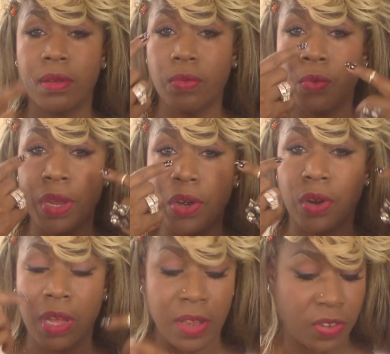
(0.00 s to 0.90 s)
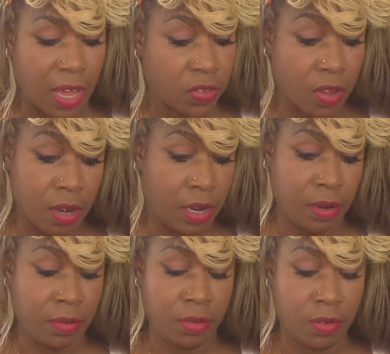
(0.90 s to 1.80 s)
reader contacts on,
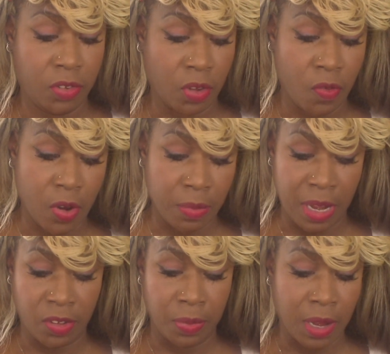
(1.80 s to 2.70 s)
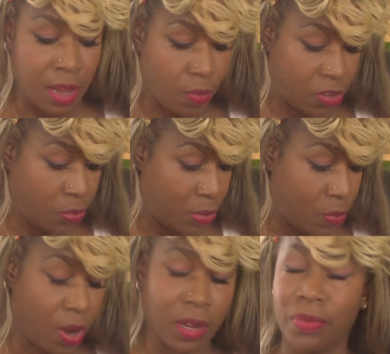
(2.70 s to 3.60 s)
and so far I'm not blind. Watching me
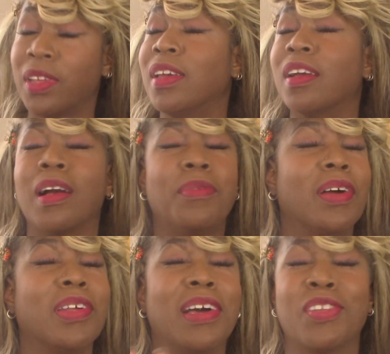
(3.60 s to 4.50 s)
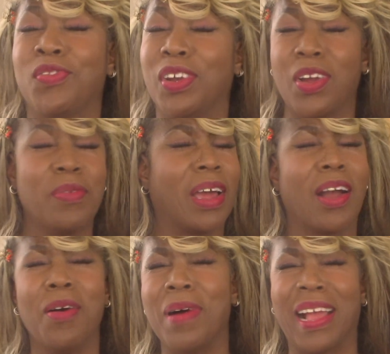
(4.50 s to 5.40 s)
walk up, coming on the next video, I'm like,
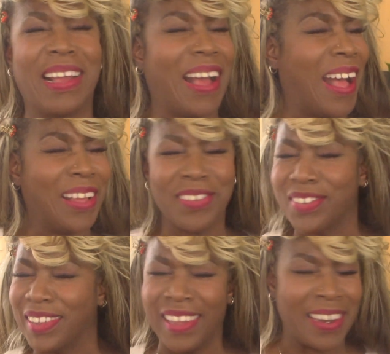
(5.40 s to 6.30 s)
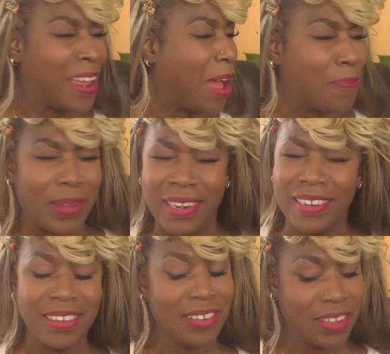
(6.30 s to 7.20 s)
"Oh my gosh, it
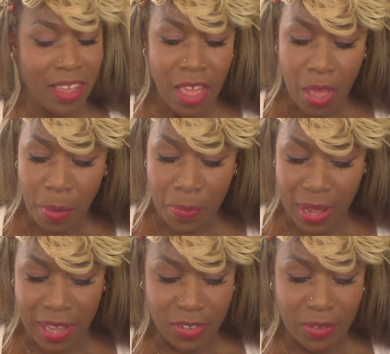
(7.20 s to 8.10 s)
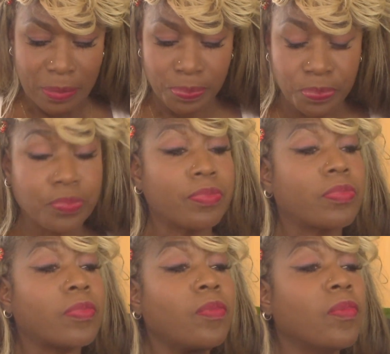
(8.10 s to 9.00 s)
happened." But
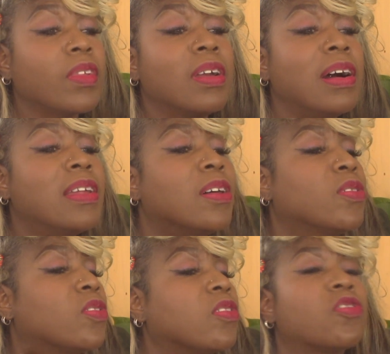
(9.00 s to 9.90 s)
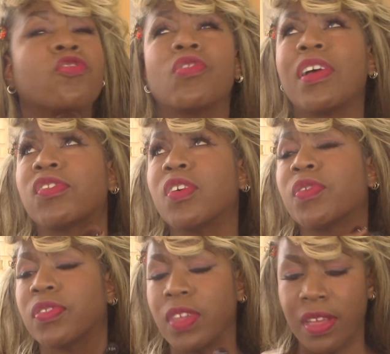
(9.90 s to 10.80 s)
I don't stress
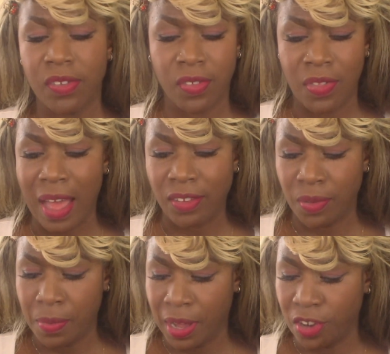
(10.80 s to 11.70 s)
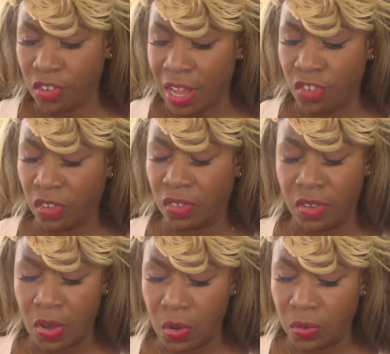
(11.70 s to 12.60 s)
over things that much. I
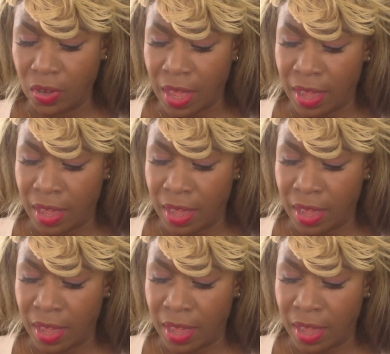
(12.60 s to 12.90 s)
just don't.